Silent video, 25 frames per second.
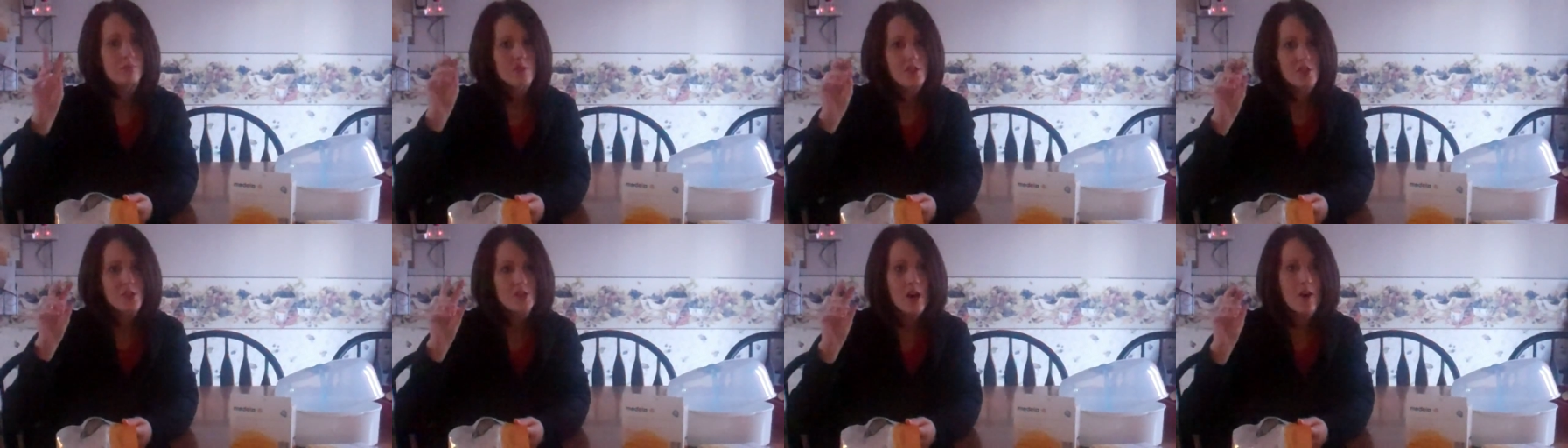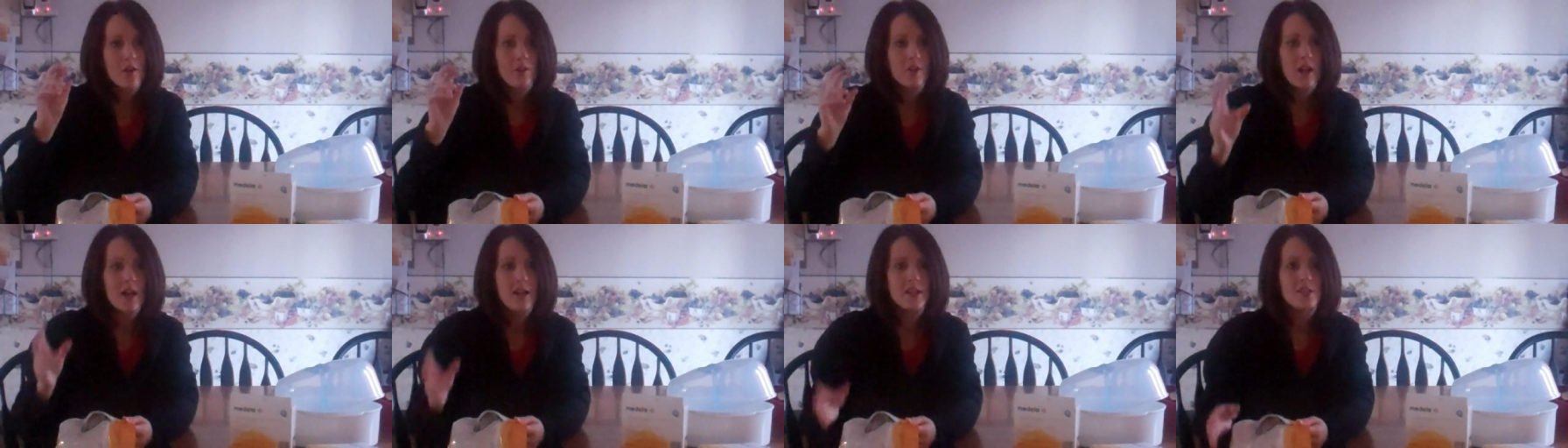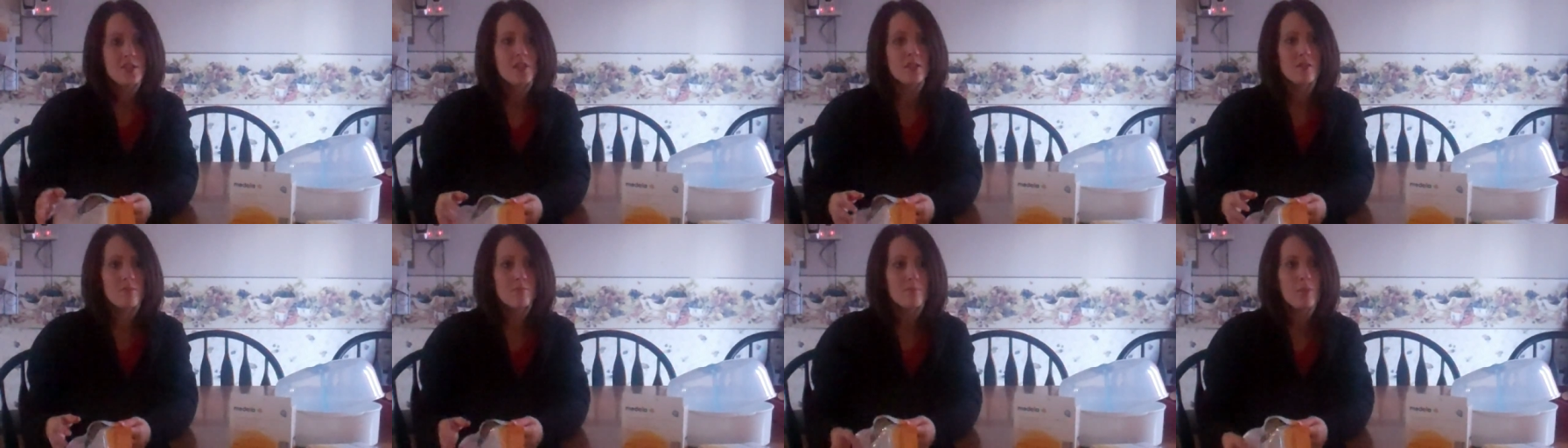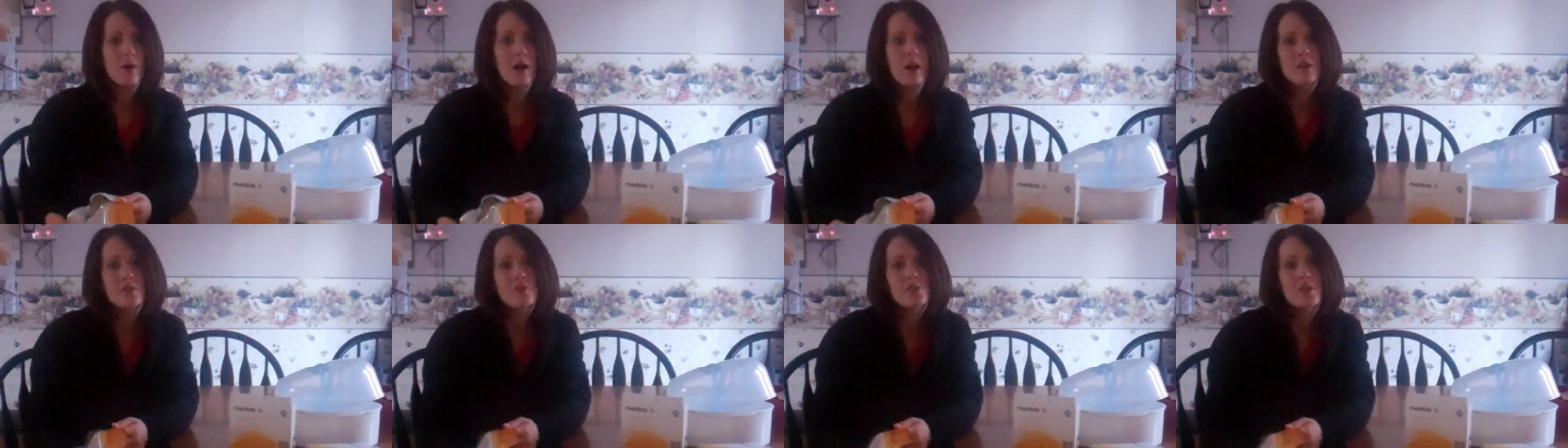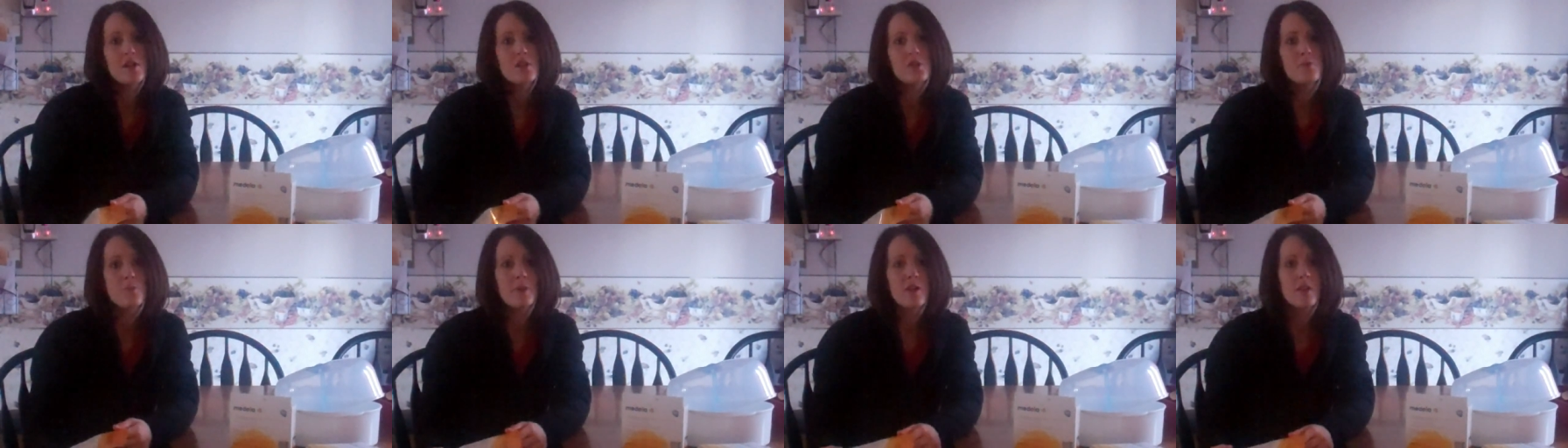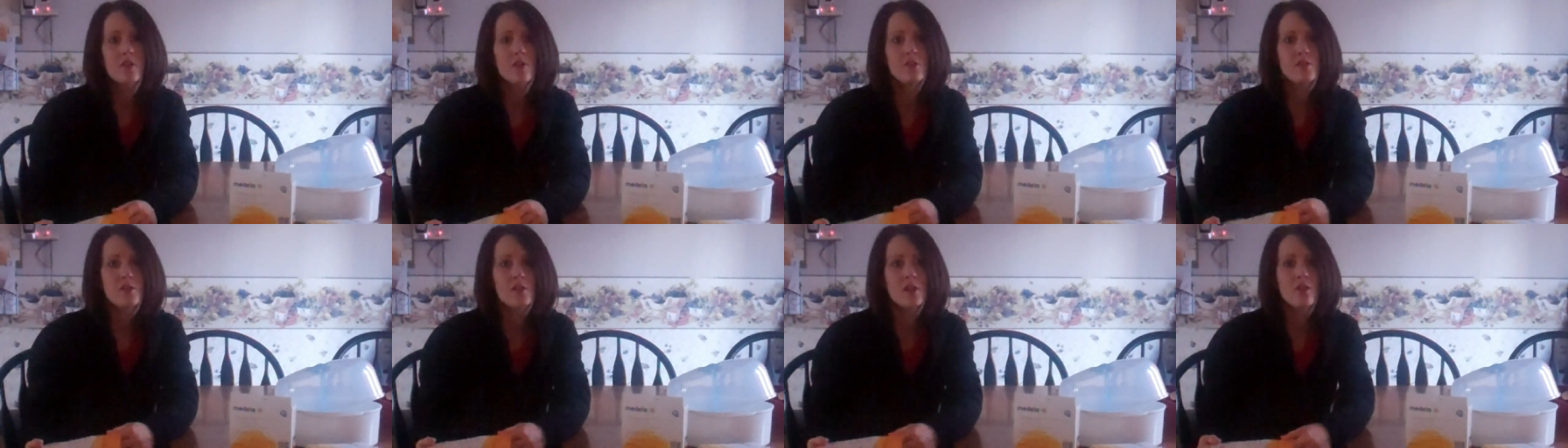sterilizing process
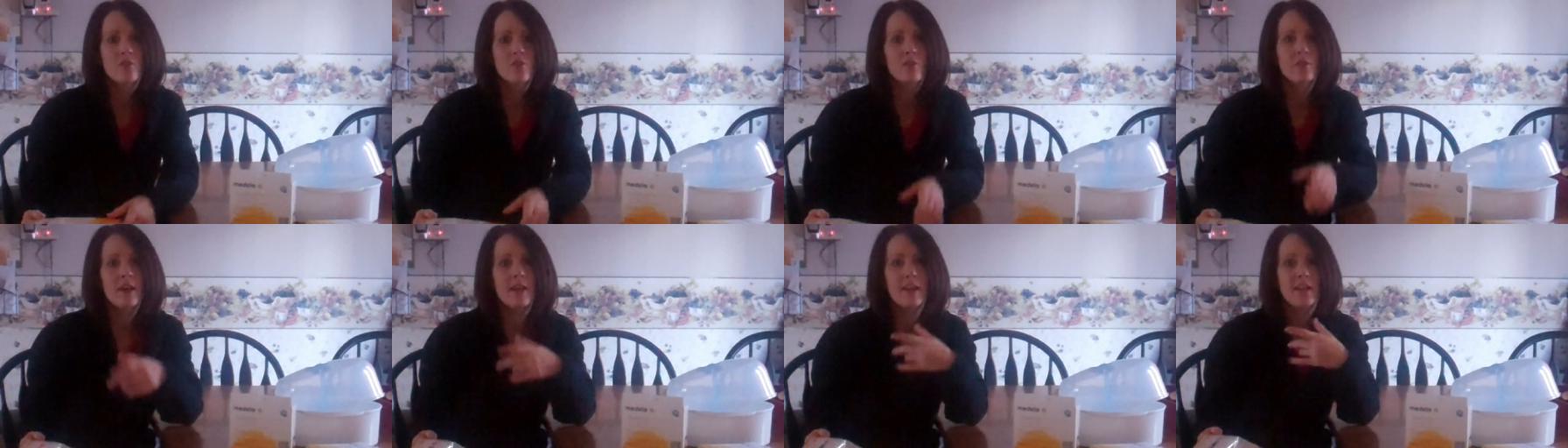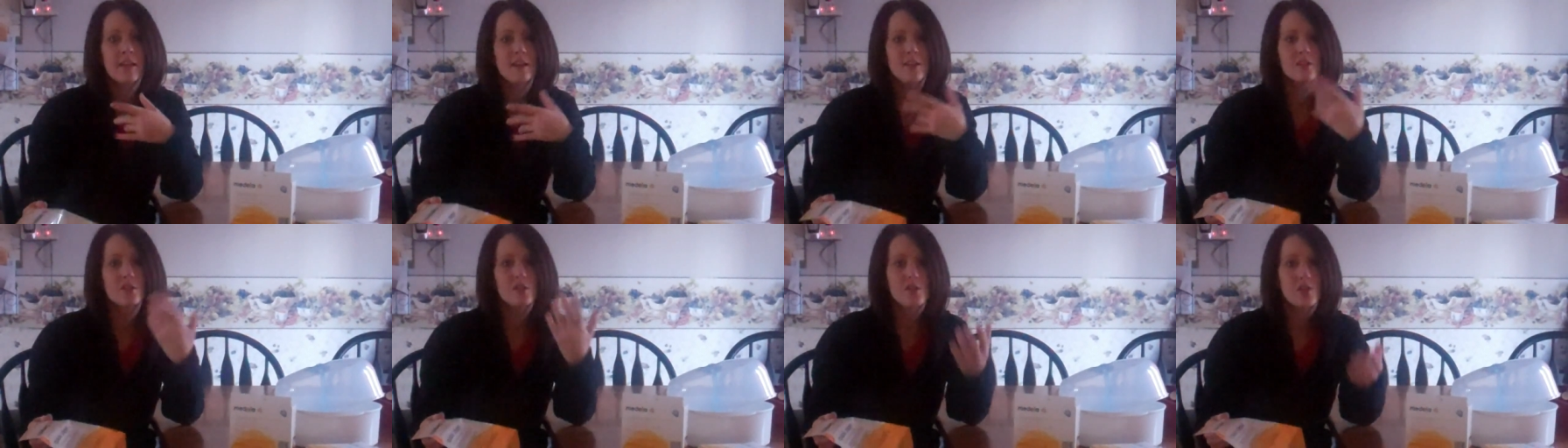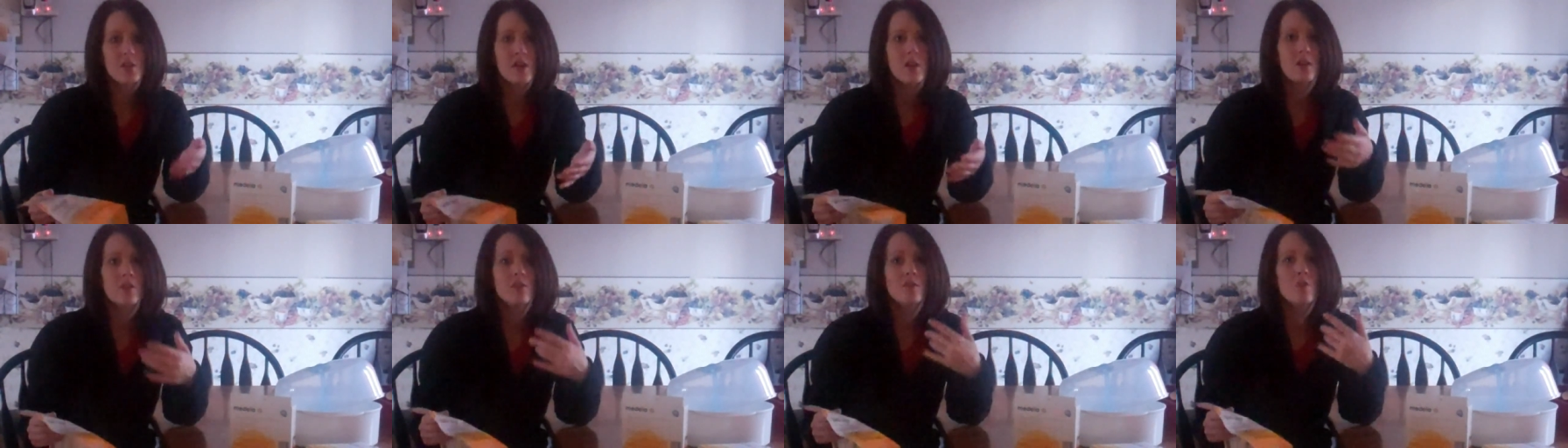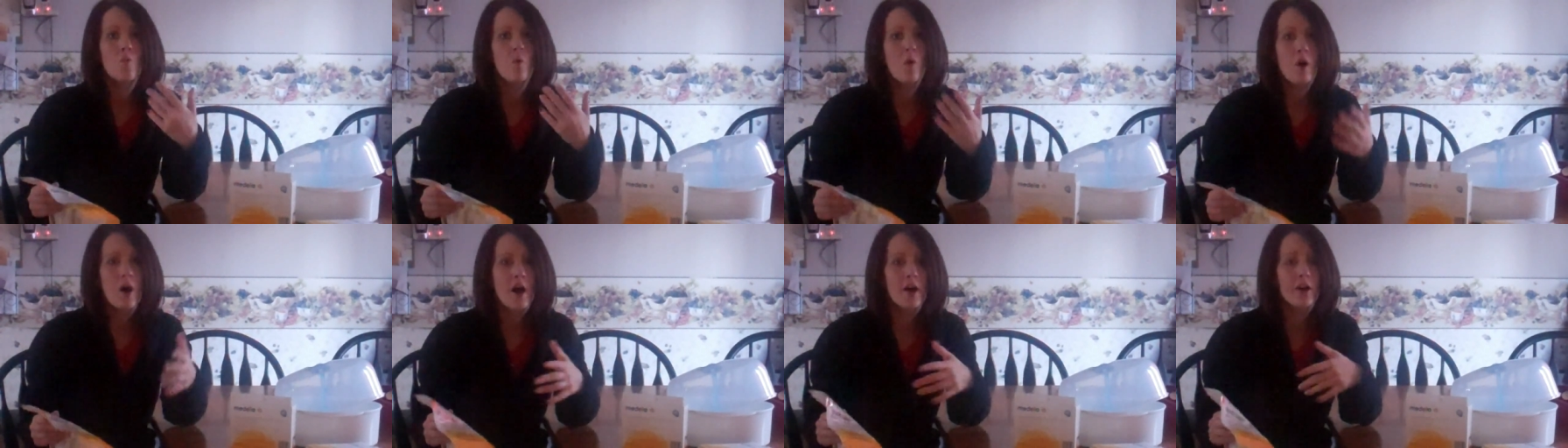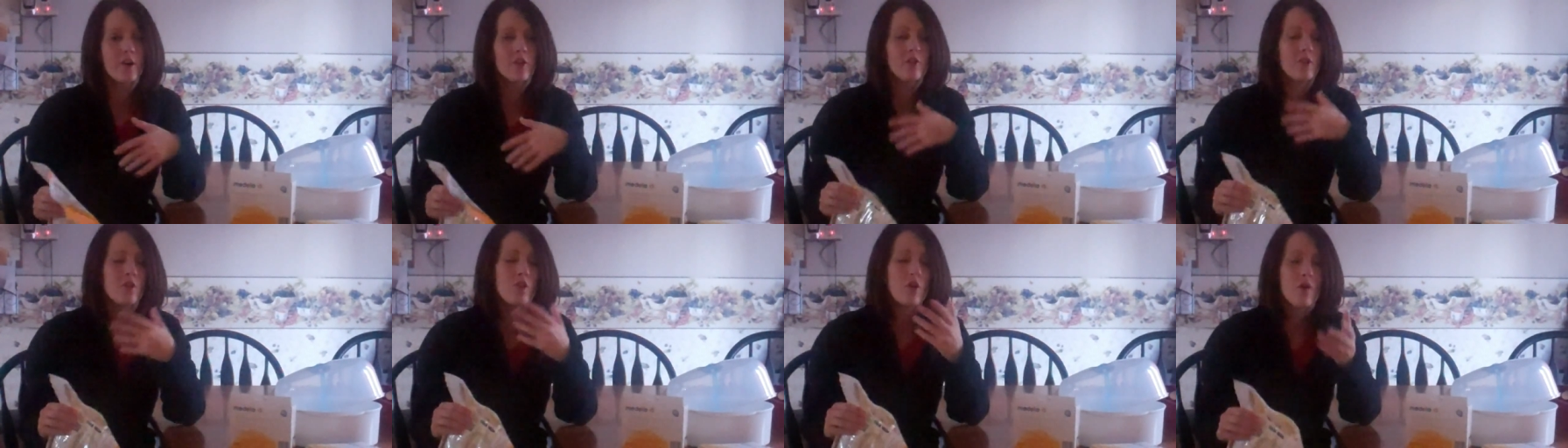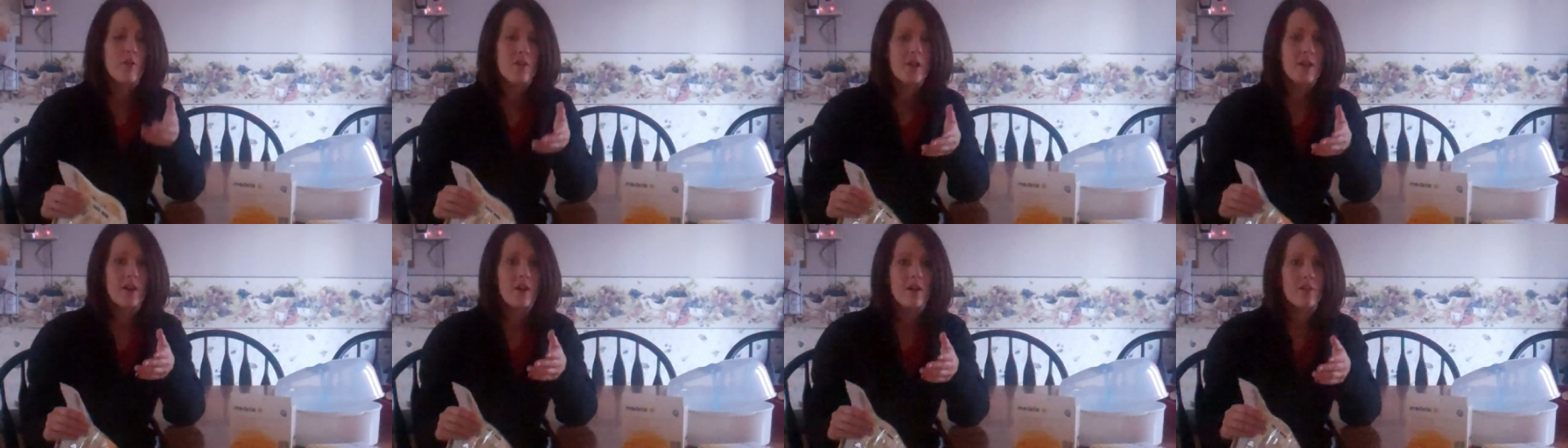because then you're letting it sit in the water and all
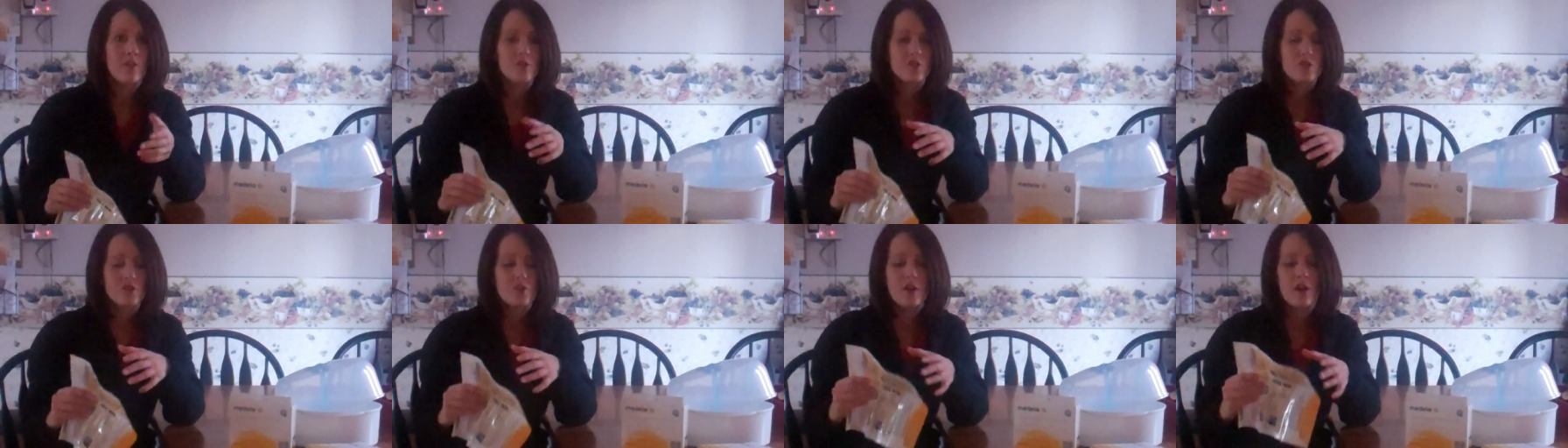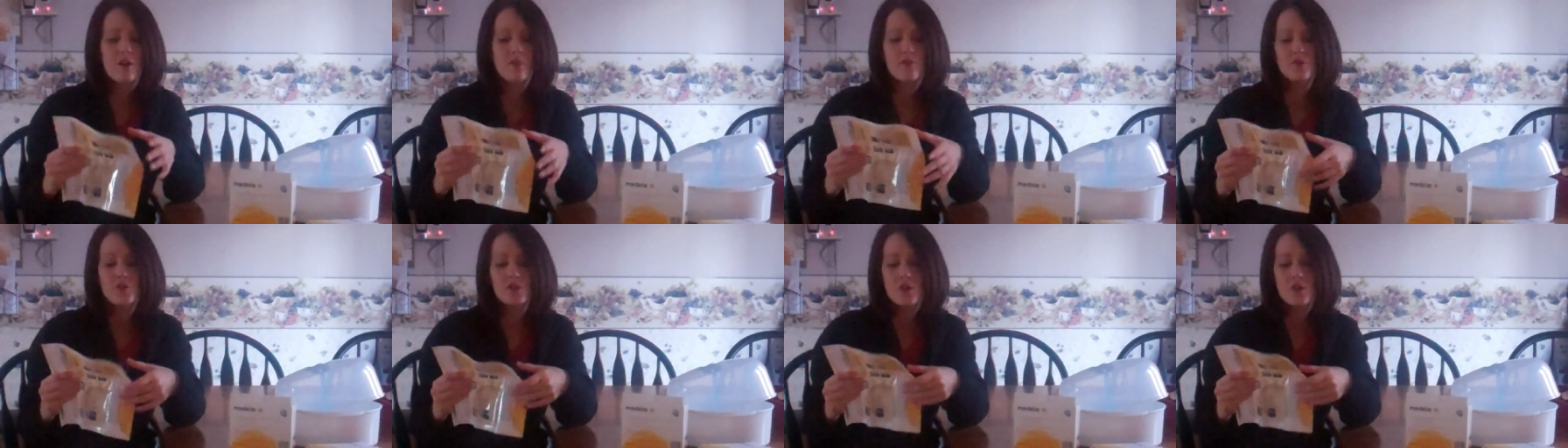that other stuff.